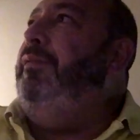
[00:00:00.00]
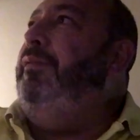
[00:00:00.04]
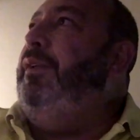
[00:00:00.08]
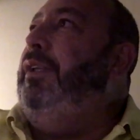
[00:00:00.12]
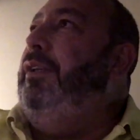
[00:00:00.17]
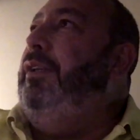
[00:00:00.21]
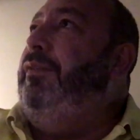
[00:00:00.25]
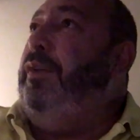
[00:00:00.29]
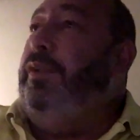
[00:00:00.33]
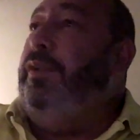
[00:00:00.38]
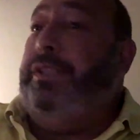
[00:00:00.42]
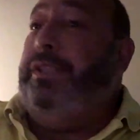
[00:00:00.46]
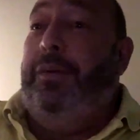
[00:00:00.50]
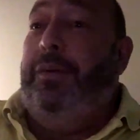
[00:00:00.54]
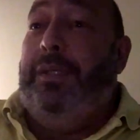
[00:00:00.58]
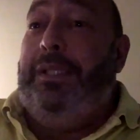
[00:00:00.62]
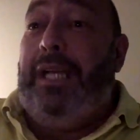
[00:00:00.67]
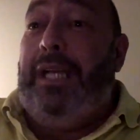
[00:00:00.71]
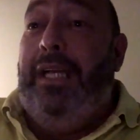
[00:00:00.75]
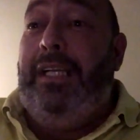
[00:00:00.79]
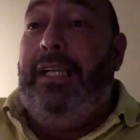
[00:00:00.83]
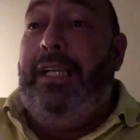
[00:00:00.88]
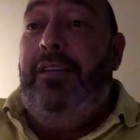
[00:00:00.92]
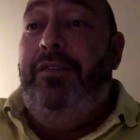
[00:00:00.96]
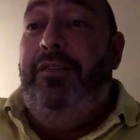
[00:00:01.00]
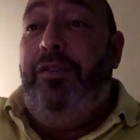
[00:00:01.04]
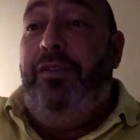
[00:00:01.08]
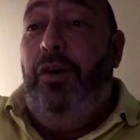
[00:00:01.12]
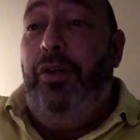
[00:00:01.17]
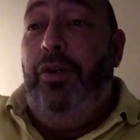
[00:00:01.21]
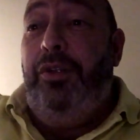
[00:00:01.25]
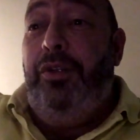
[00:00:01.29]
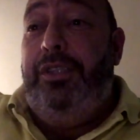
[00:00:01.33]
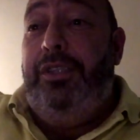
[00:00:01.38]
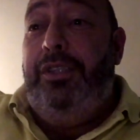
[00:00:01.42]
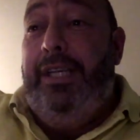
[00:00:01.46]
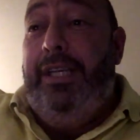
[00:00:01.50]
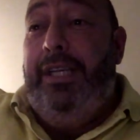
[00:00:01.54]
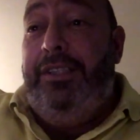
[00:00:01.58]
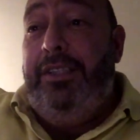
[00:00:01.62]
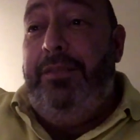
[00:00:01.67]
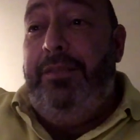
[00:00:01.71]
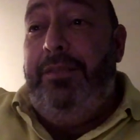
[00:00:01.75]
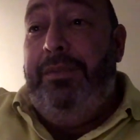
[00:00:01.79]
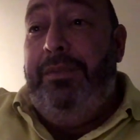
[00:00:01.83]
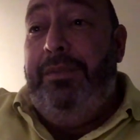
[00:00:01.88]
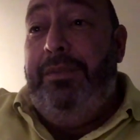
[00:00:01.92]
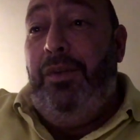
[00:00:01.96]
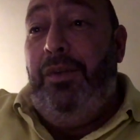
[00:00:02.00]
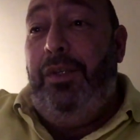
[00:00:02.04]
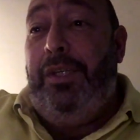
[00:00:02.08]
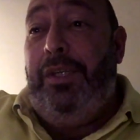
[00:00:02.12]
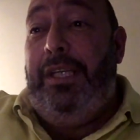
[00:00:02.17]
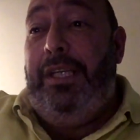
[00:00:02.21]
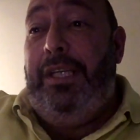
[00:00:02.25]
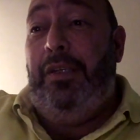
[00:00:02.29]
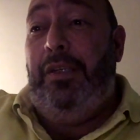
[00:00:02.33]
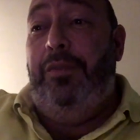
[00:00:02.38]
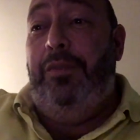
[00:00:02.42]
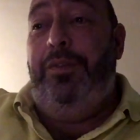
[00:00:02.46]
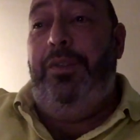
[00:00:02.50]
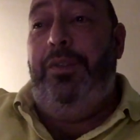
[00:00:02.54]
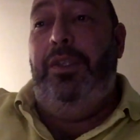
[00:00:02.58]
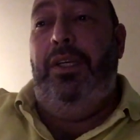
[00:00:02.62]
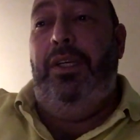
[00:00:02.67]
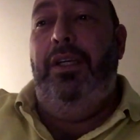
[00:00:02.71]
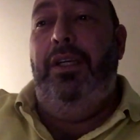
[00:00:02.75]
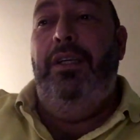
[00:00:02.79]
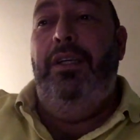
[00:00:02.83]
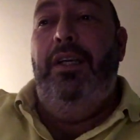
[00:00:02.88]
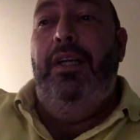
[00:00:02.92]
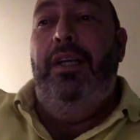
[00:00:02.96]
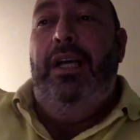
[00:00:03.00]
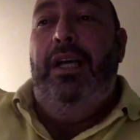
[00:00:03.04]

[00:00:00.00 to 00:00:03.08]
you the first. They were taking 4 to 10 just before kickoff, you know.